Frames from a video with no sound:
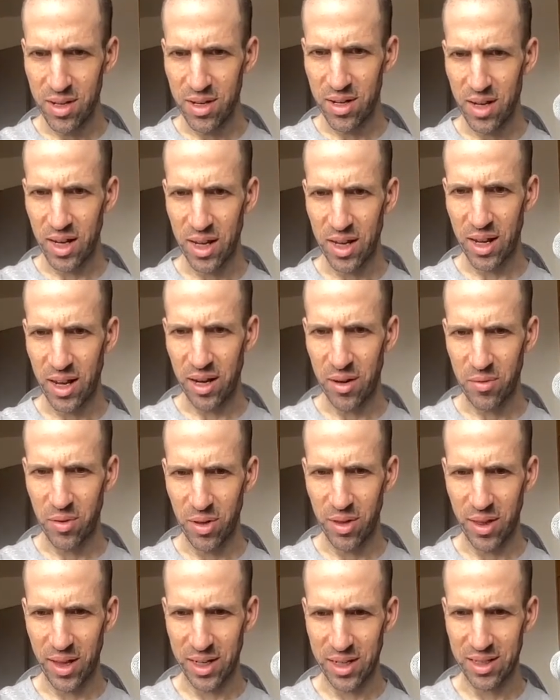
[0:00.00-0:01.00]
I, I, really
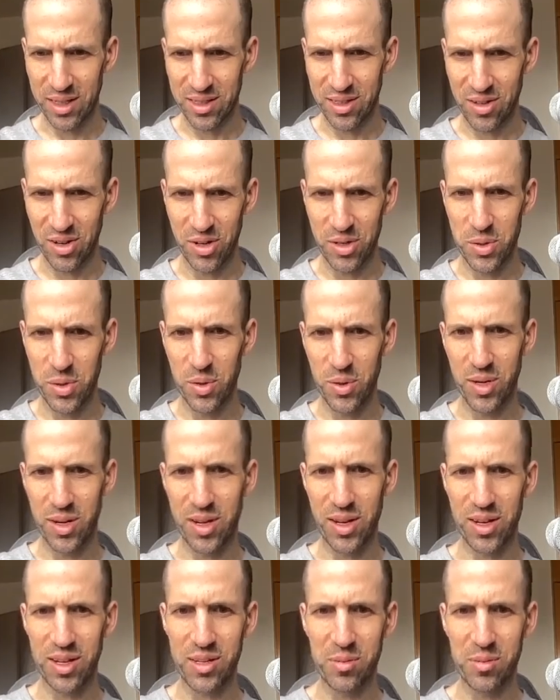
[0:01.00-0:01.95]
like his cartoony, his